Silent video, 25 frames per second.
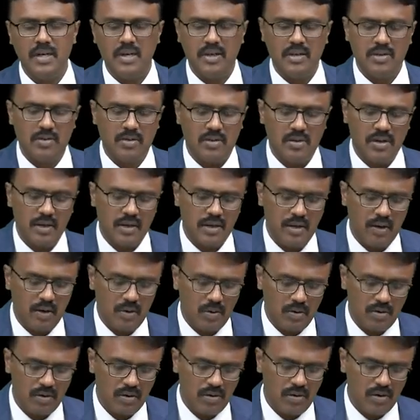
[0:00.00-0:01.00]
So
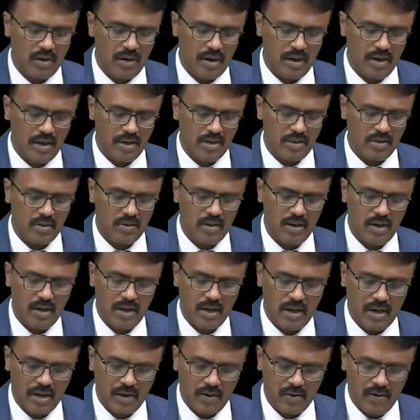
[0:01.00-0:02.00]
glucagon and insulin
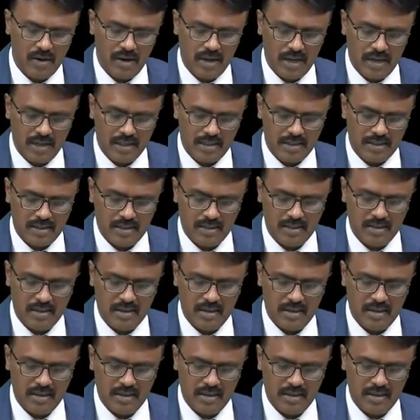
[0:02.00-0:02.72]
are called as